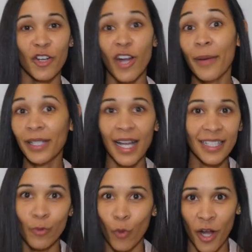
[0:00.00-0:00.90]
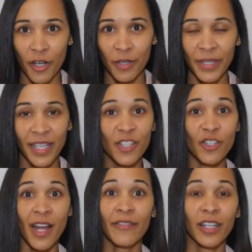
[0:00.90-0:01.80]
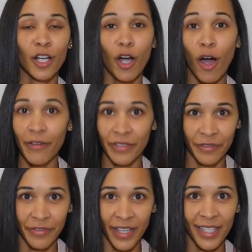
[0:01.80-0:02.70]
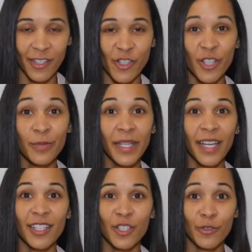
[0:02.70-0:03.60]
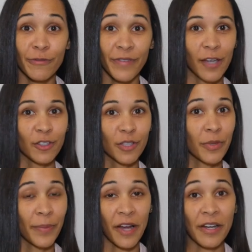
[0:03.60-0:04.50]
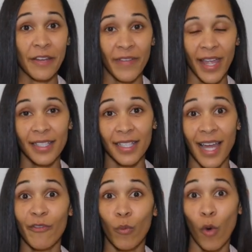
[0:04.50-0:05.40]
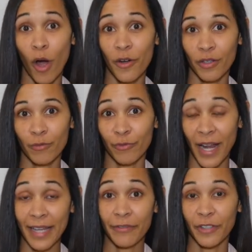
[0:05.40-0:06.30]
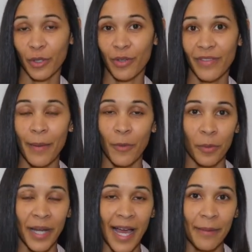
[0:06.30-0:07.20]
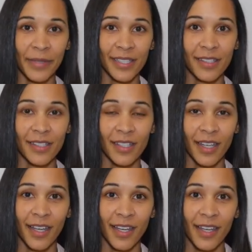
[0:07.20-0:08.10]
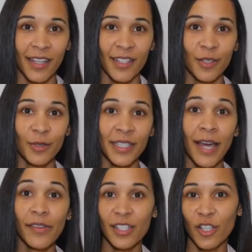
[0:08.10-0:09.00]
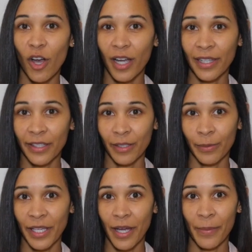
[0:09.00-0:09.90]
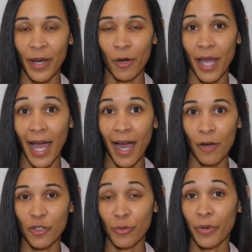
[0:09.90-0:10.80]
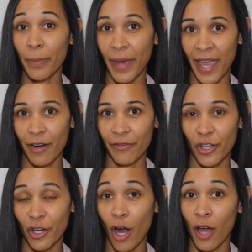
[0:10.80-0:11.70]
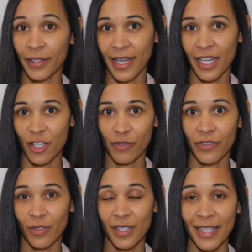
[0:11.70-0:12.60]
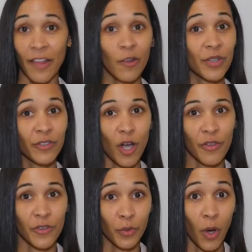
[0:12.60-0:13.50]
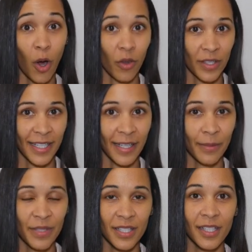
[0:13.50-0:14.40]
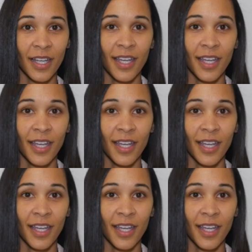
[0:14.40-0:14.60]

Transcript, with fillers: grab a glass of water because you're having a coughing fit just because you failed to prepare in advance and have water ready for you if that moment happens. So, now let's talk a little bit about how to prepare for your online interviews now that we've gone through all the tips.